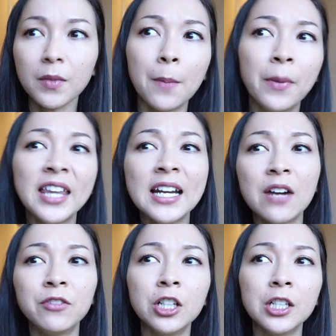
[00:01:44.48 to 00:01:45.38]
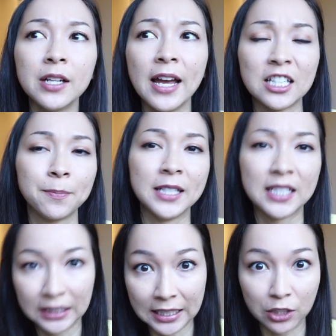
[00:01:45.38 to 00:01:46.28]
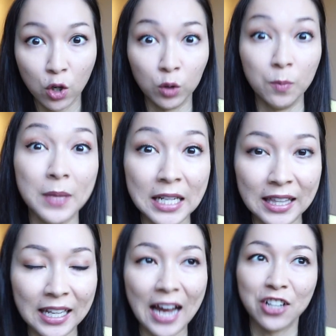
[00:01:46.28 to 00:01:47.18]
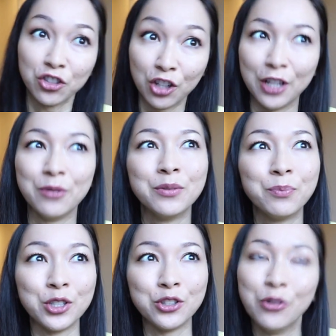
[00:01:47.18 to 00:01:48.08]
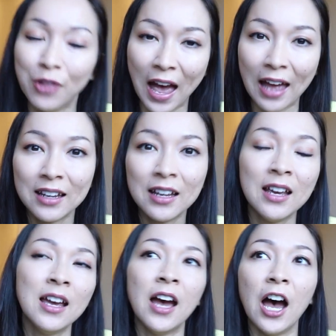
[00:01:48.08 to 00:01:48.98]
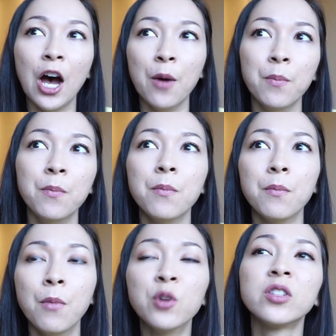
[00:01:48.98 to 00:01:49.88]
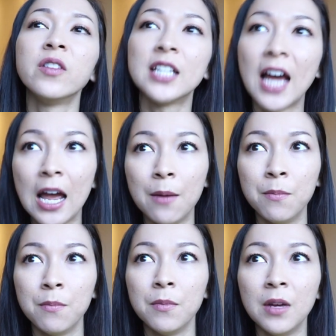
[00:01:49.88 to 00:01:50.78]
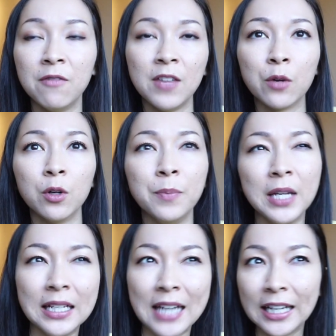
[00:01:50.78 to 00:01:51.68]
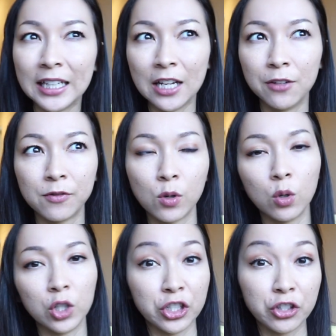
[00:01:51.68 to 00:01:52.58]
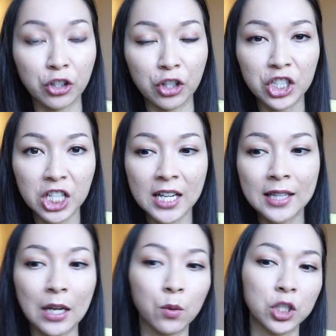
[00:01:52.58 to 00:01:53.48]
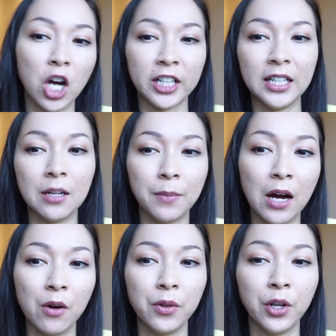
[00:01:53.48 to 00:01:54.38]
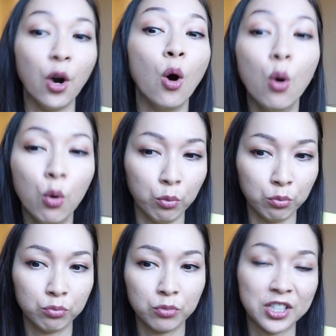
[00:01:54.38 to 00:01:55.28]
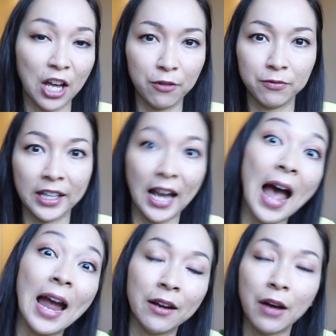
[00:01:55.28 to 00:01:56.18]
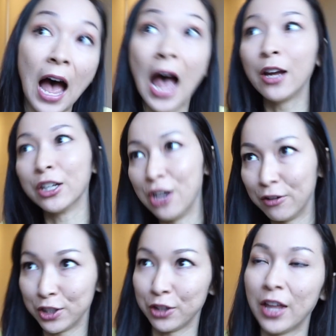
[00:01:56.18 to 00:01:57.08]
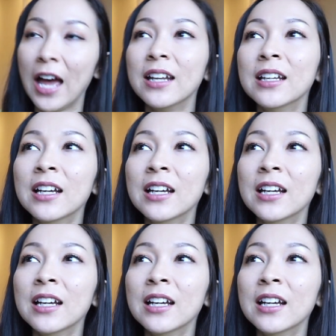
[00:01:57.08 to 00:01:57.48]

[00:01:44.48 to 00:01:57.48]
But they never explicitly told me that I shouldn't pursue that. Um, most of the time, if they were being negative or discouraging, they were talking about their own self. Like, I, I could never do that.